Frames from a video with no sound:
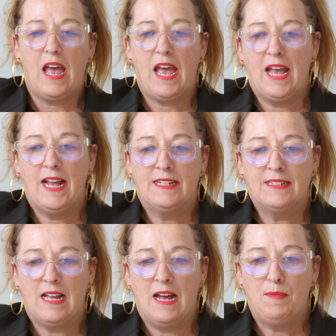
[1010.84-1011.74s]
and
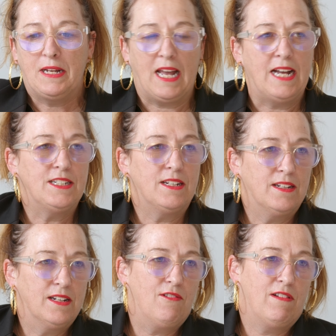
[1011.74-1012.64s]
engaging
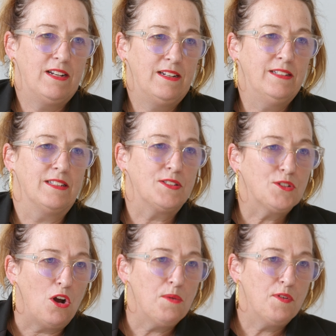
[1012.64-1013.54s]
and agreeing the
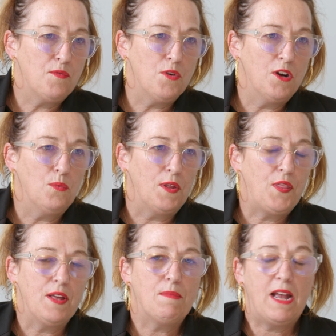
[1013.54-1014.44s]
scope of work with
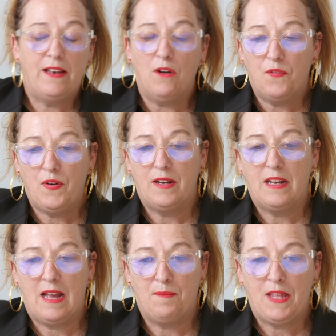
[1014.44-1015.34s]
them. And often
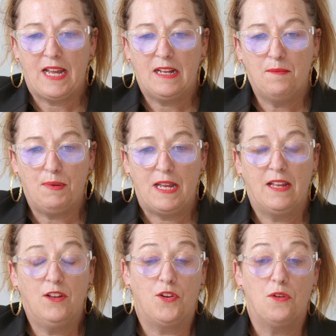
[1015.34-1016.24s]
that can
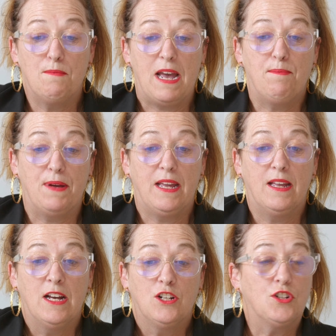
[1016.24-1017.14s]
be, maybe
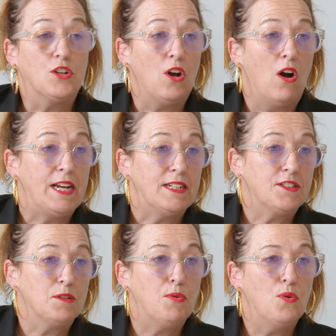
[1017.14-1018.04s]
to guide and
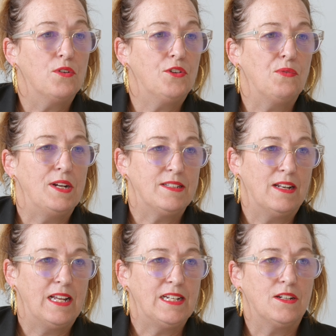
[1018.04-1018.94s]
support you as a
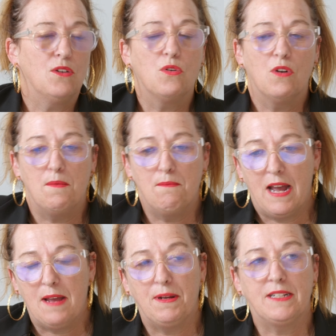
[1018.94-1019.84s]
leader, or
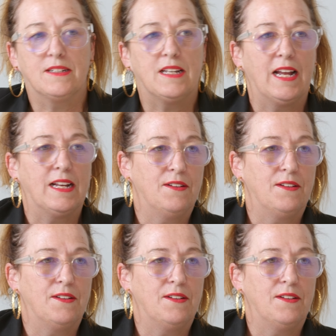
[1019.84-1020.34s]
maybe to take an